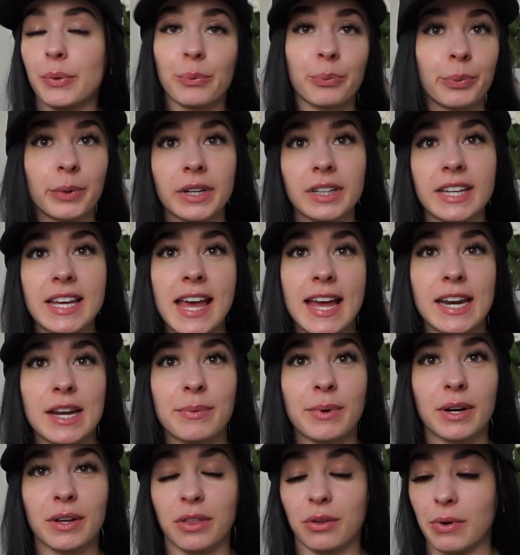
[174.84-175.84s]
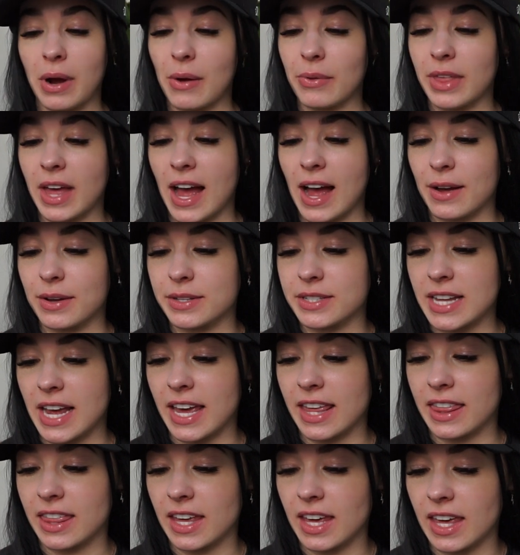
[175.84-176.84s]
Really anywhere throughout the house,
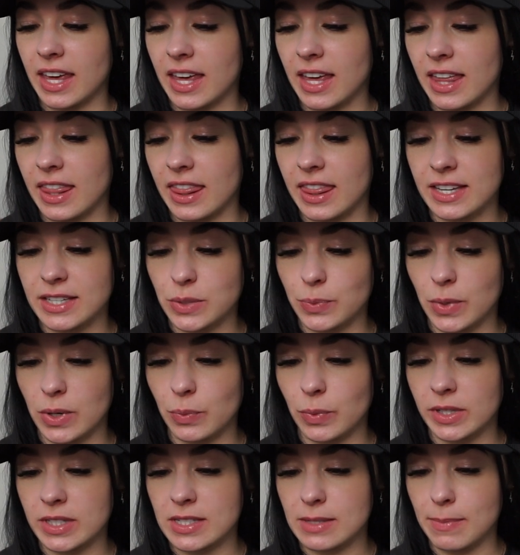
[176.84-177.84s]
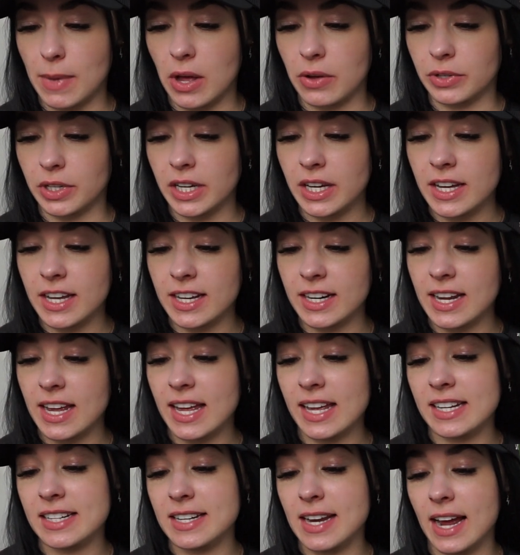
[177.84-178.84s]
I think this one would smell good.
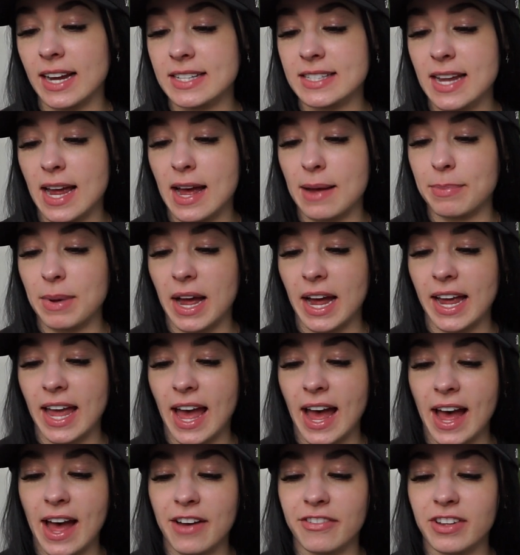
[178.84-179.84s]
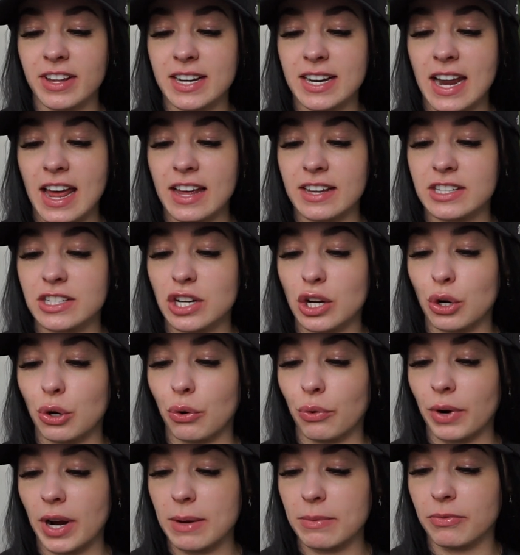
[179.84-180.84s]
Next up, I have Nest
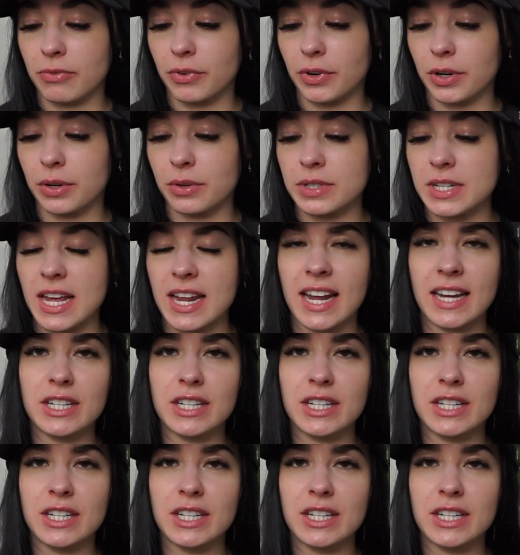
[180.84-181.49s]
Grapefruit, and